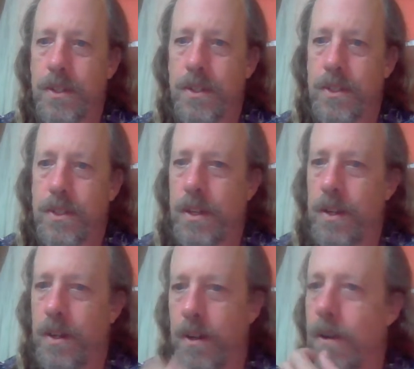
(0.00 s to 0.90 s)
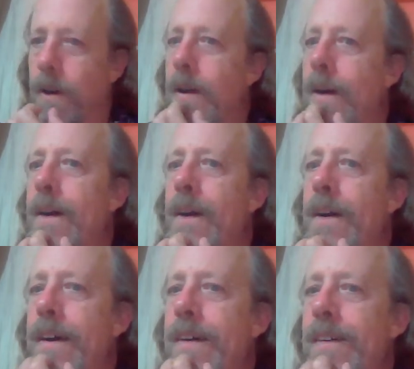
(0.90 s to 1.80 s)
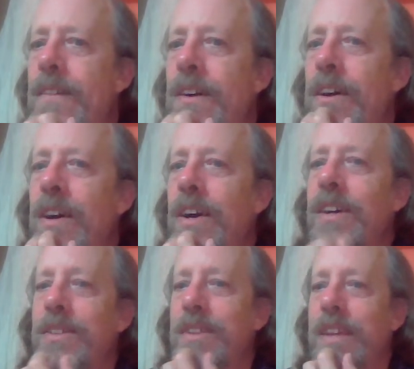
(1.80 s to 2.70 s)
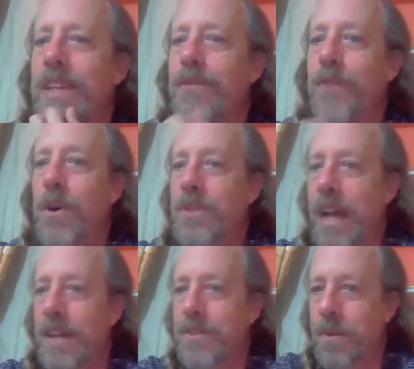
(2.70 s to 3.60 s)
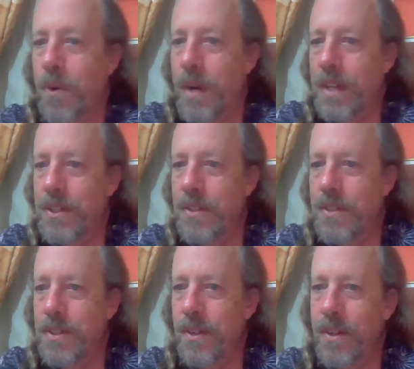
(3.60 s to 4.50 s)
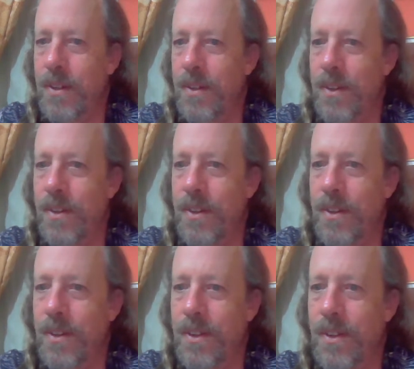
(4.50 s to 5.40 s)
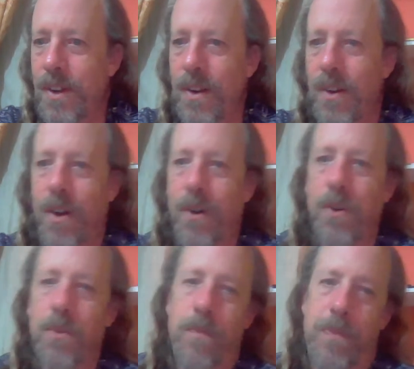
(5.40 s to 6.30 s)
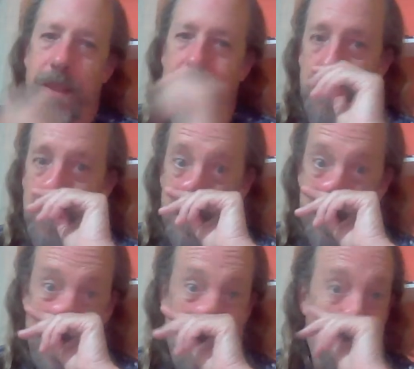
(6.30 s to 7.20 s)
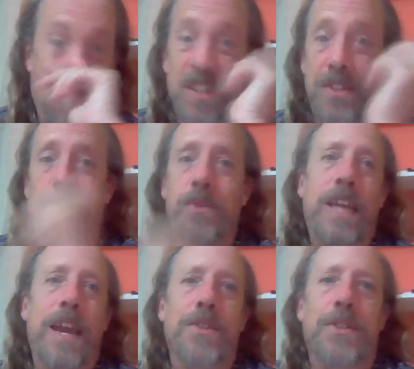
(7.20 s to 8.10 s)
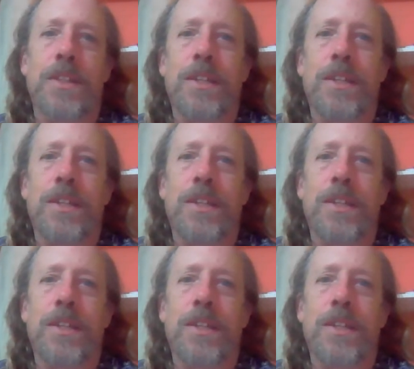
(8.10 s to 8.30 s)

So, any folks got some questions? Oh, I'm going to catch